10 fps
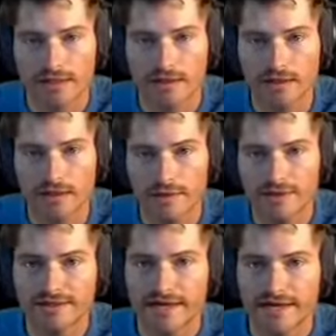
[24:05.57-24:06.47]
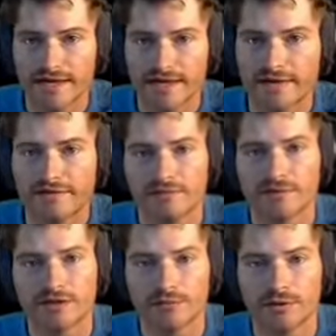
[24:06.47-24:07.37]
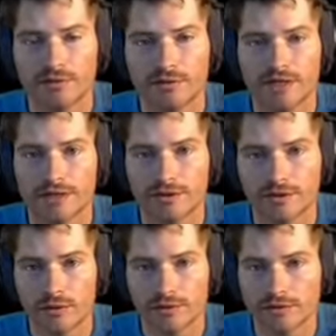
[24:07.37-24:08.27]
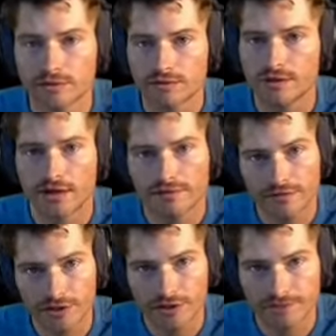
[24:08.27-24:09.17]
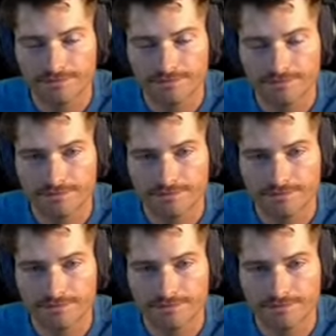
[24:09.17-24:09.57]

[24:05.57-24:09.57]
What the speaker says: then that means 95% of people who take your course do not finish it,